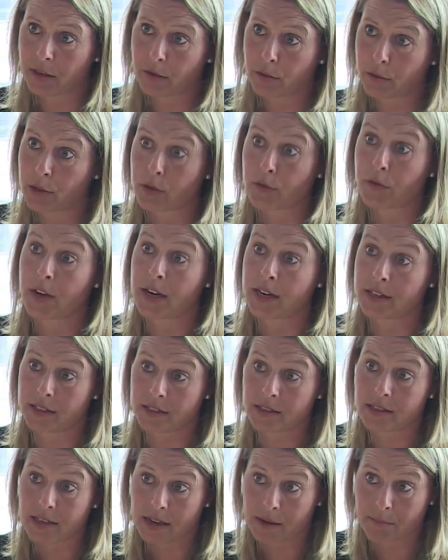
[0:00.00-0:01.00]
There's no
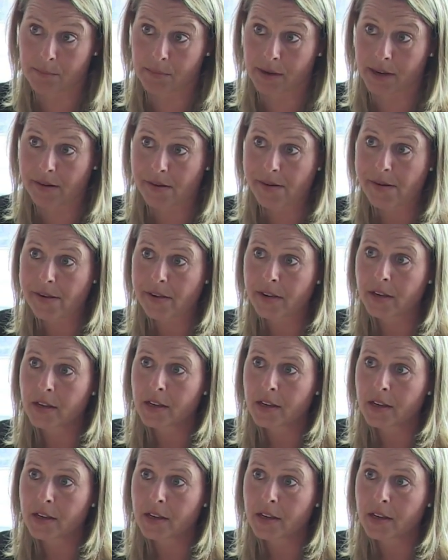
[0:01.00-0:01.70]
problem for me to eat that.